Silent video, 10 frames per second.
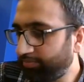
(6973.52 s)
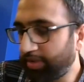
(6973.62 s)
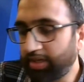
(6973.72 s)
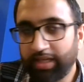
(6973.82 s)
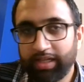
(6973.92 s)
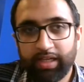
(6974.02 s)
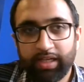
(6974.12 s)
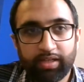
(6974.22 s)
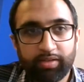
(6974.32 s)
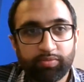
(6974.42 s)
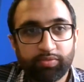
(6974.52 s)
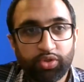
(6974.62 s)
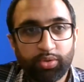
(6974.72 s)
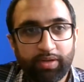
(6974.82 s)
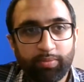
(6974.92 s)
partaking in a
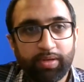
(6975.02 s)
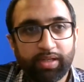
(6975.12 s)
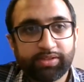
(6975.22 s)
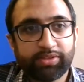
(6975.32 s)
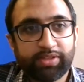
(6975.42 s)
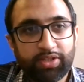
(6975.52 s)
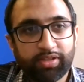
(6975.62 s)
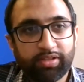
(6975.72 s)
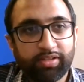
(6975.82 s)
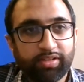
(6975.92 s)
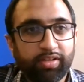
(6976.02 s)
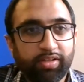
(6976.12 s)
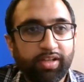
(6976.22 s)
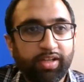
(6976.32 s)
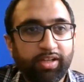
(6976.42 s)
2 hour plus session
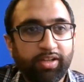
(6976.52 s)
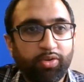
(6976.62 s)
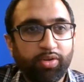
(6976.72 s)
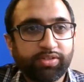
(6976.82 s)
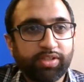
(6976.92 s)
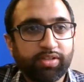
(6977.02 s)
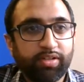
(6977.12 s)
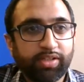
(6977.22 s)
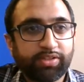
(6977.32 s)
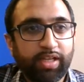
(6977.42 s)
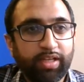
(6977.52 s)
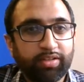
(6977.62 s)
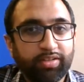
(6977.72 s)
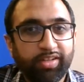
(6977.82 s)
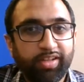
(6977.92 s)
on such a nice day.
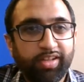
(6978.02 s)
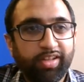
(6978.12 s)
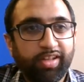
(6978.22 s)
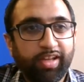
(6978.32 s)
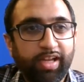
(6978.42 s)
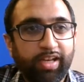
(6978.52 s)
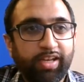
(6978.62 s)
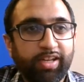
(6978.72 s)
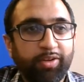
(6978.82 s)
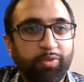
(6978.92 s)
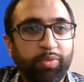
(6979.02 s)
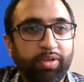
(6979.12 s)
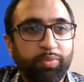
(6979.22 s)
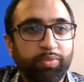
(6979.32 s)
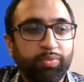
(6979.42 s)
And
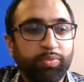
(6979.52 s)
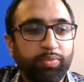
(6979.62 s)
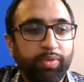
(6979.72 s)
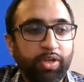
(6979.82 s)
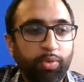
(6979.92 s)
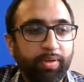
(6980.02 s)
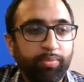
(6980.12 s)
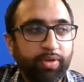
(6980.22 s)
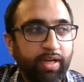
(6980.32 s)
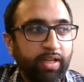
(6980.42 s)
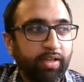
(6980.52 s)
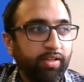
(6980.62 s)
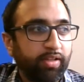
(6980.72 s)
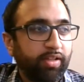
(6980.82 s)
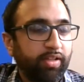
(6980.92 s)
we hope and pray
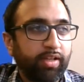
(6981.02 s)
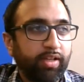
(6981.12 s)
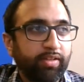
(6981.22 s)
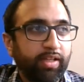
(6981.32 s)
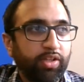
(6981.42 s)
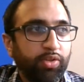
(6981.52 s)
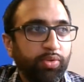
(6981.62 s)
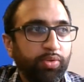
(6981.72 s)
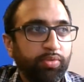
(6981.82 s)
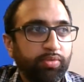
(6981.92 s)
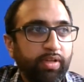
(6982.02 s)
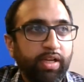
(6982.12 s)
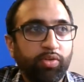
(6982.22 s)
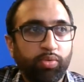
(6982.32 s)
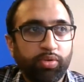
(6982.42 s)
and that you
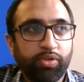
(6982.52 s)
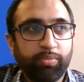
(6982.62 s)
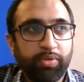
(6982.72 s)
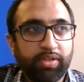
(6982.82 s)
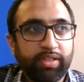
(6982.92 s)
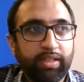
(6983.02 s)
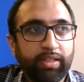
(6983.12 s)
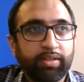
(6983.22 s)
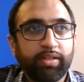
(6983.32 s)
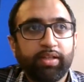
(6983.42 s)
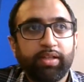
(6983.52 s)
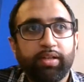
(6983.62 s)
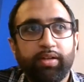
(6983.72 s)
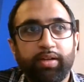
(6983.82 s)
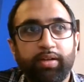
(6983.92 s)
and all your community
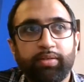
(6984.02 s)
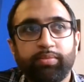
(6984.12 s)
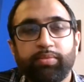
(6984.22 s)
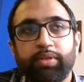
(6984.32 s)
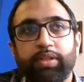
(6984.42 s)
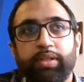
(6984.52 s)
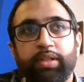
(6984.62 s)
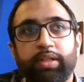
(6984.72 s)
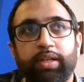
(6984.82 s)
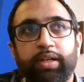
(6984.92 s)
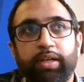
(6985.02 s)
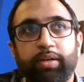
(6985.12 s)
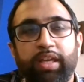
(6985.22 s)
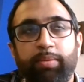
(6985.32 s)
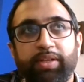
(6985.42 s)
are
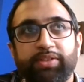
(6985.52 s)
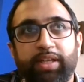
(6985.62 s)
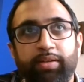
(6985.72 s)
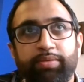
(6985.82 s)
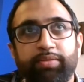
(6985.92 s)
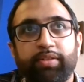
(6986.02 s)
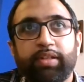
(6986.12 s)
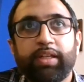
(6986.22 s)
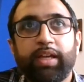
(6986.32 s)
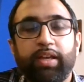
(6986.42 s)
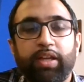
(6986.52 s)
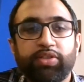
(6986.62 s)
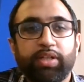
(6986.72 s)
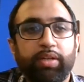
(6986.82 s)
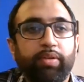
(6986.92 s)
keeping safe, and
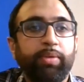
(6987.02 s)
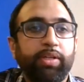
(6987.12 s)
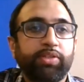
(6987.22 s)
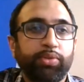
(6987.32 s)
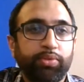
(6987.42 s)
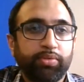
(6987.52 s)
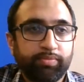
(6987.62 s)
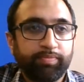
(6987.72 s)
inshallah we'll meet soon.